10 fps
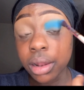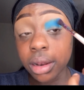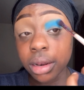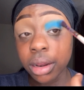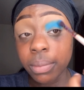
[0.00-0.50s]

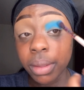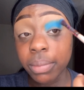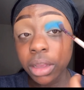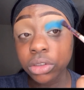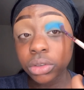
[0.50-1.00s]
Let me
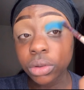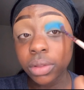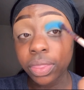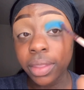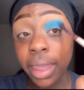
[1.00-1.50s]
make sure
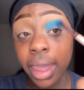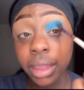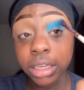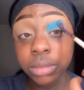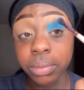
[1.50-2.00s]
that
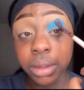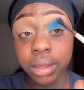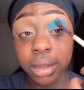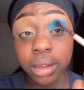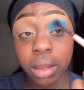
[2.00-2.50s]
is
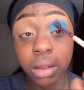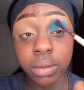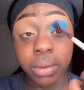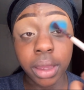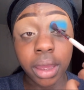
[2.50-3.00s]
blended all the
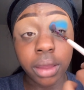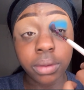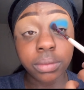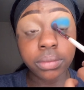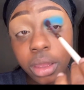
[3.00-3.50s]
way out.